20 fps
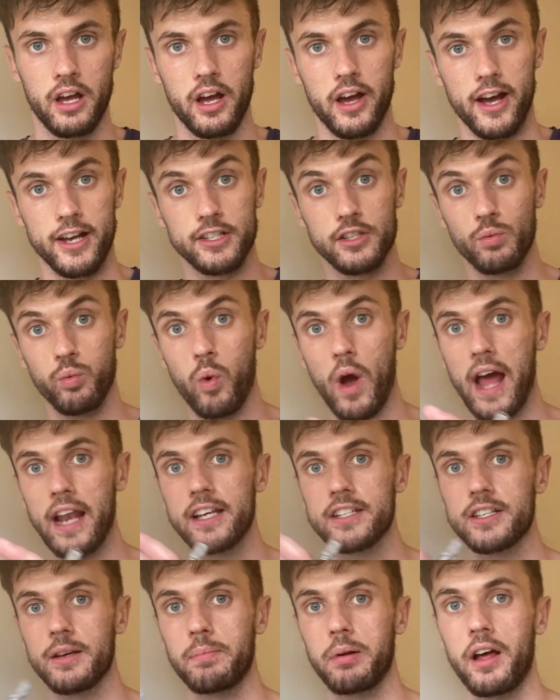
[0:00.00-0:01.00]
as well
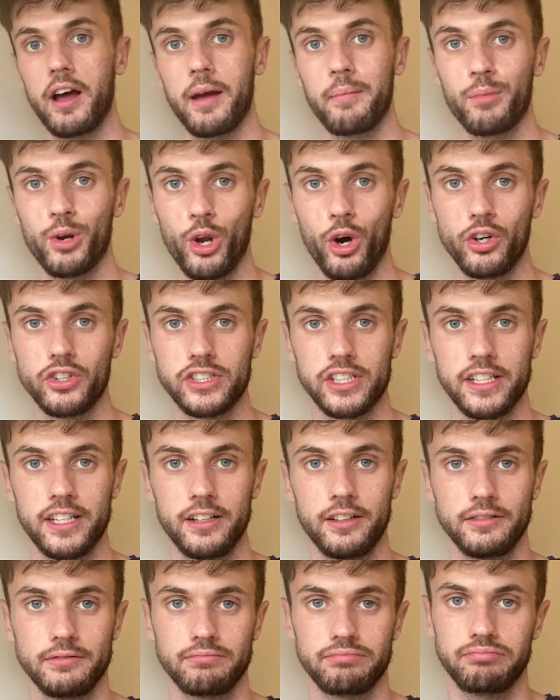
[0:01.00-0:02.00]
as applying
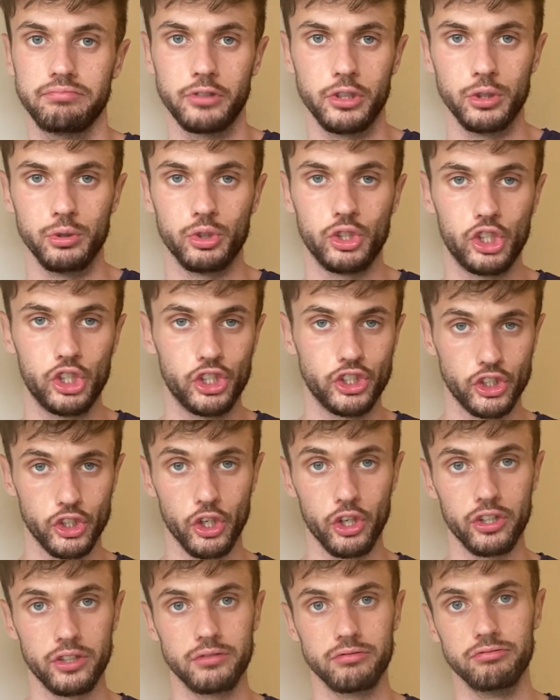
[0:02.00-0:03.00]
minoxidil, you
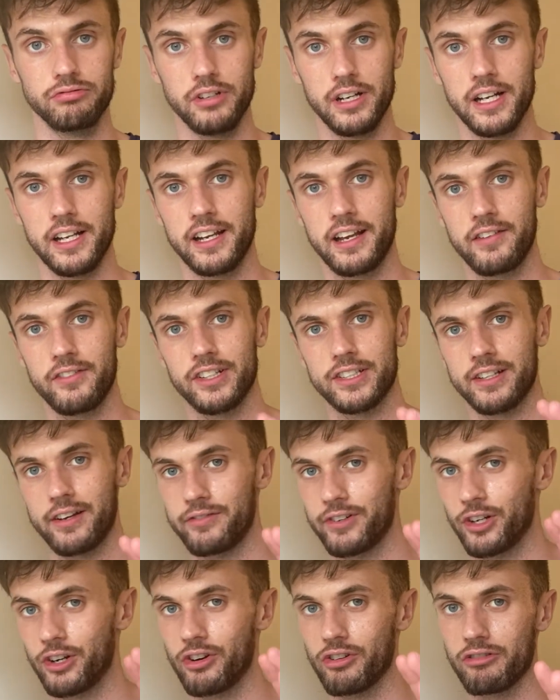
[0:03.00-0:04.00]
should really give yourself
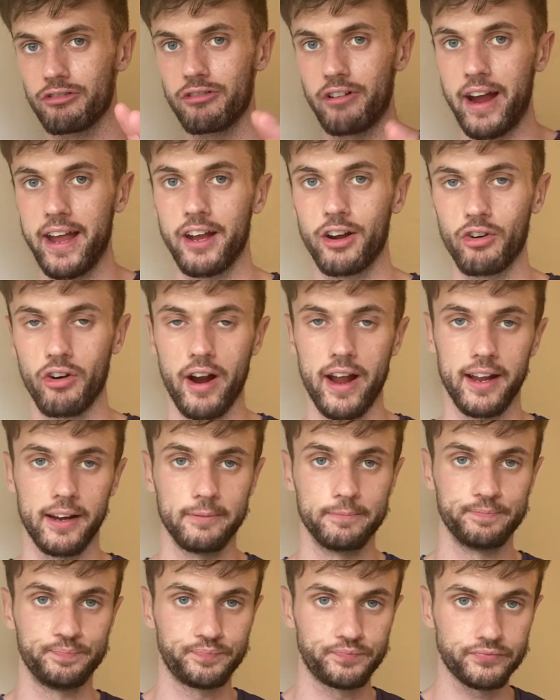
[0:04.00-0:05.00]
a great
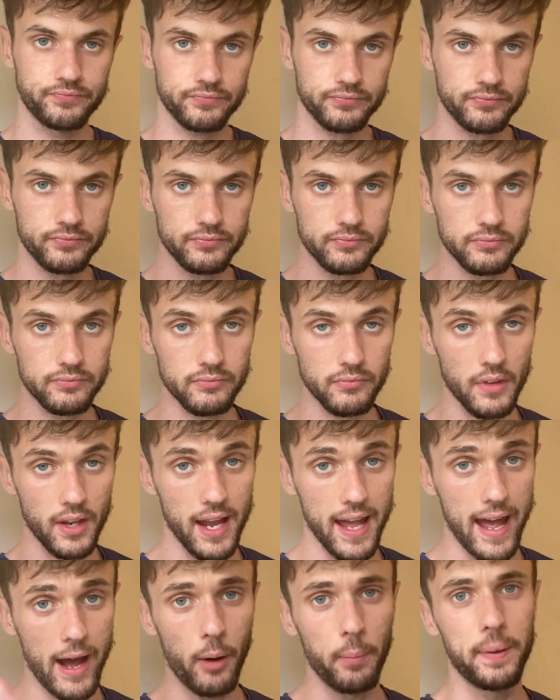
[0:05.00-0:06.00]

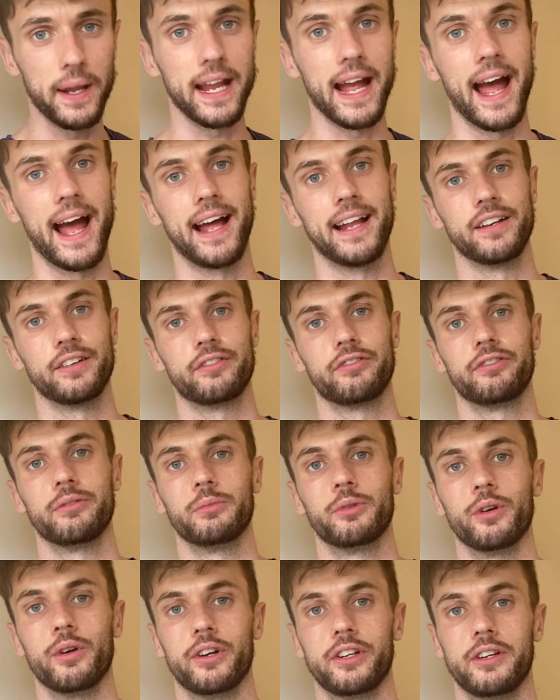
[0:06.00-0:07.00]
helping hand from
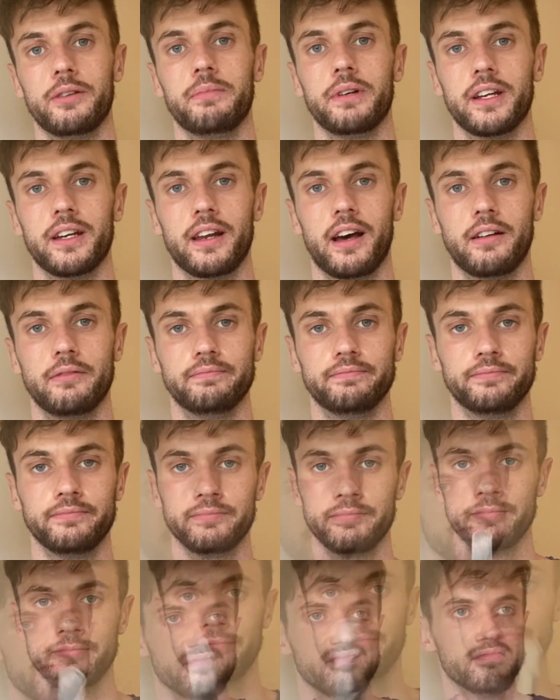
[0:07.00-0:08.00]
growing your beard up.
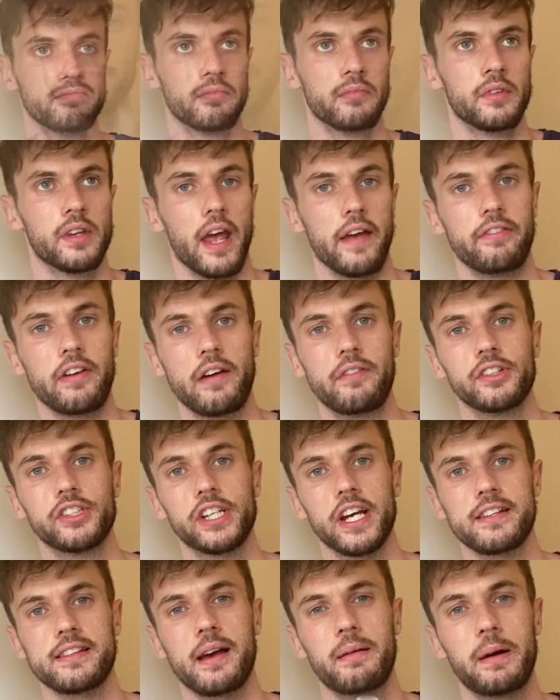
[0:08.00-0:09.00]
If you haven't
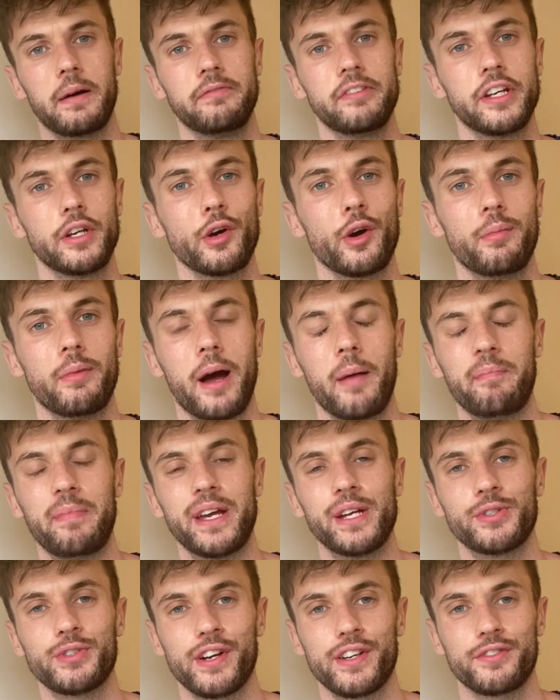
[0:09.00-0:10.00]
checked out my video on my
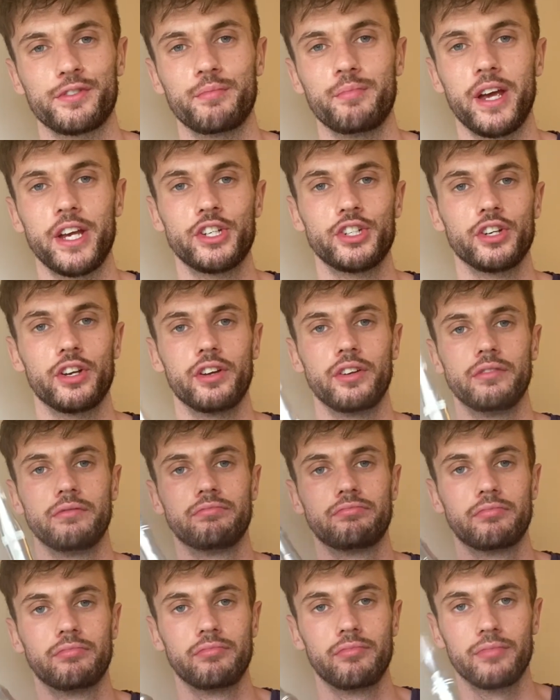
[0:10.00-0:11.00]
beard
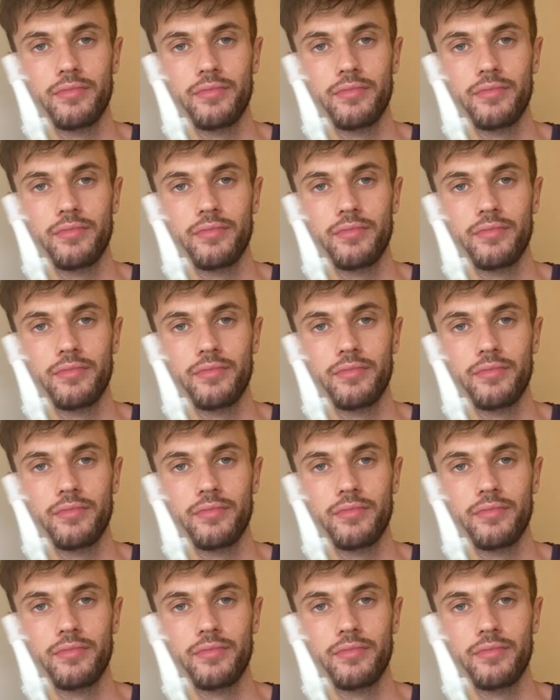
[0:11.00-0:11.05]
transformation,